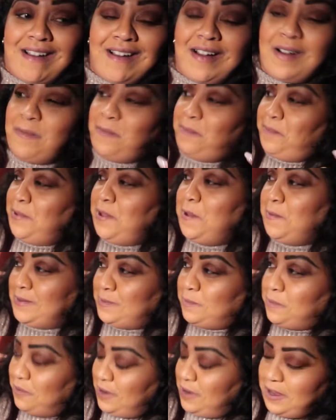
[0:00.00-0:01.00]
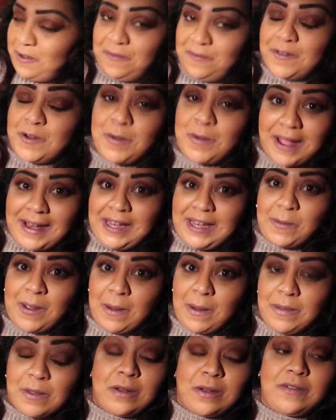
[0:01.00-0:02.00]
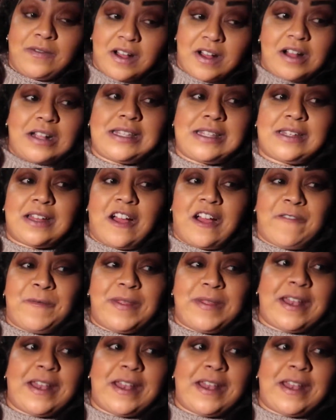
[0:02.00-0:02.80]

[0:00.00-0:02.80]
our boot was pretty full anyway with all of our stuff.